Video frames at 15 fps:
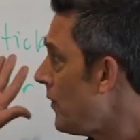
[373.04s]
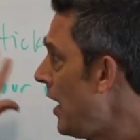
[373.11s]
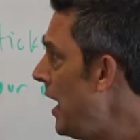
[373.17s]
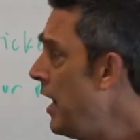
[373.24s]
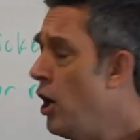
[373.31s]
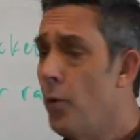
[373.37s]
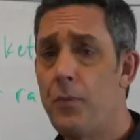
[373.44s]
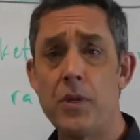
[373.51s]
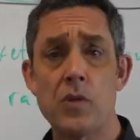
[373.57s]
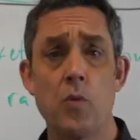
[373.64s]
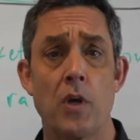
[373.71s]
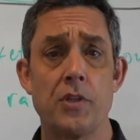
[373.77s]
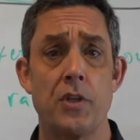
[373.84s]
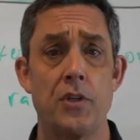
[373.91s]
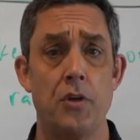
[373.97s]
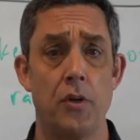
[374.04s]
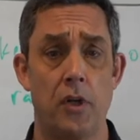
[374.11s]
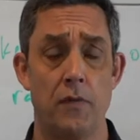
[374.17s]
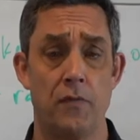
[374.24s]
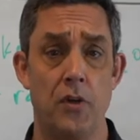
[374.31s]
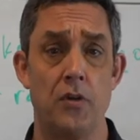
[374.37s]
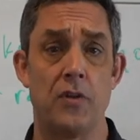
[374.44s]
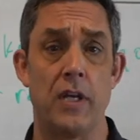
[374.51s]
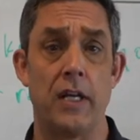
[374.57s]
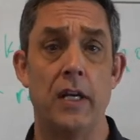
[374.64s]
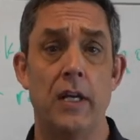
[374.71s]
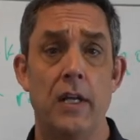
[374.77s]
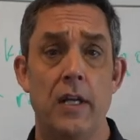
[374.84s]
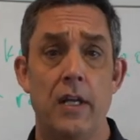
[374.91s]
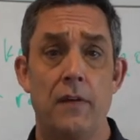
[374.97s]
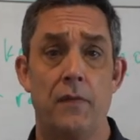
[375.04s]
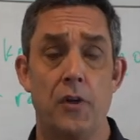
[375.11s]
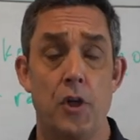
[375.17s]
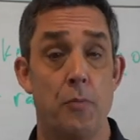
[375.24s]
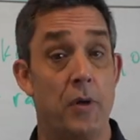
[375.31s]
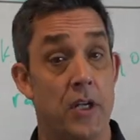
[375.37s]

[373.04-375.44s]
I hope this wasn't too confusing for you,